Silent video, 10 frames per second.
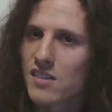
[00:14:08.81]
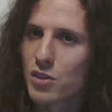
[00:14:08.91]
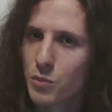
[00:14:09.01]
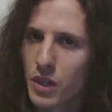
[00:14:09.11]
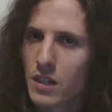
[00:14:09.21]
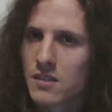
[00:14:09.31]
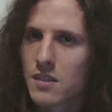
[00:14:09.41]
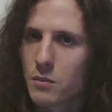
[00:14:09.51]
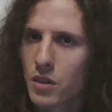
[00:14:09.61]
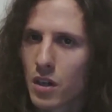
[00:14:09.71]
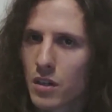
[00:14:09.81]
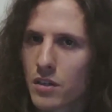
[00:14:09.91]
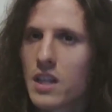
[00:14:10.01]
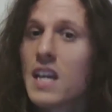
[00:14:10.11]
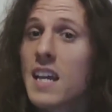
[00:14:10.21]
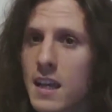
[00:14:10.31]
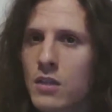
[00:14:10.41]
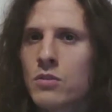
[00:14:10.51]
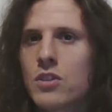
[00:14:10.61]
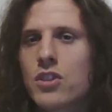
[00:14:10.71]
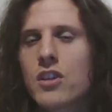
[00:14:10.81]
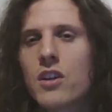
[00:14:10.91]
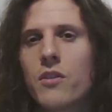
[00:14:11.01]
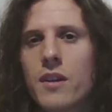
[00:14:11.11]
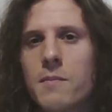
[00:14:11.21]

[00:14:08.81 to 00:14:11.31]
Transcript: to bring some color into the genre.